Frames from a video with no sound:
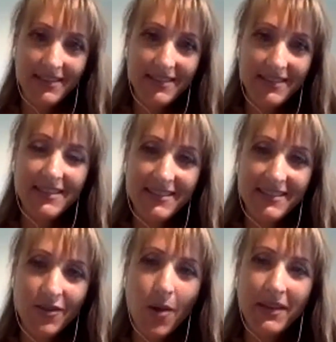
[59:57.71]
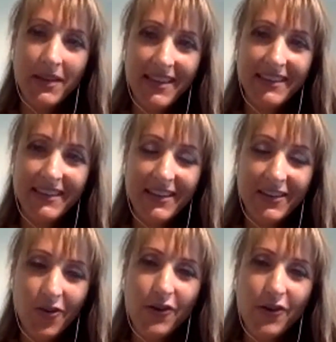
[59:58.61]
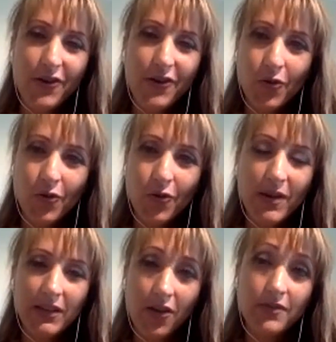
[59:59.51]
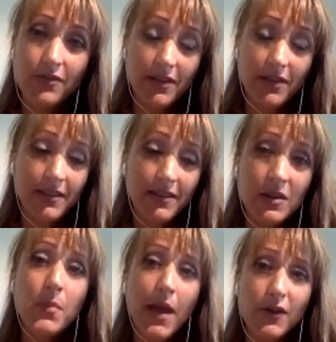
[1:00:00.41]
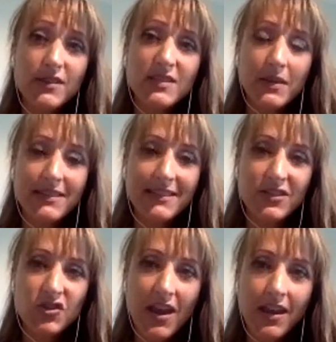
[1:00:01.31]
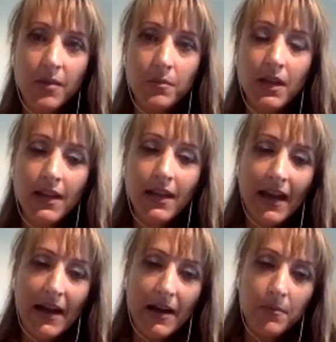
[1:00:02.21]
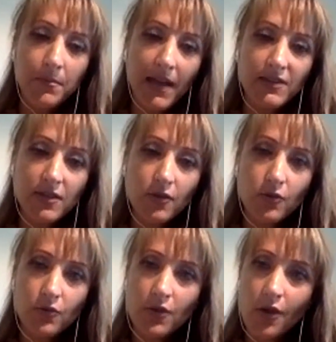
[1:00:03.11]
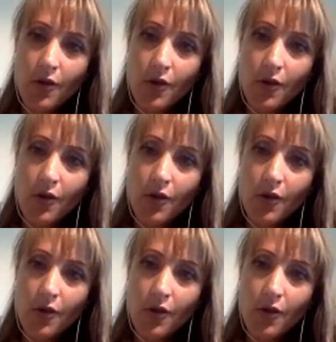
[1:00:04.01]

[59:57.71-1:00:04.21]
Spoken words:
It's a topic that can garner quite a lot of an embarrassment and shame, and so know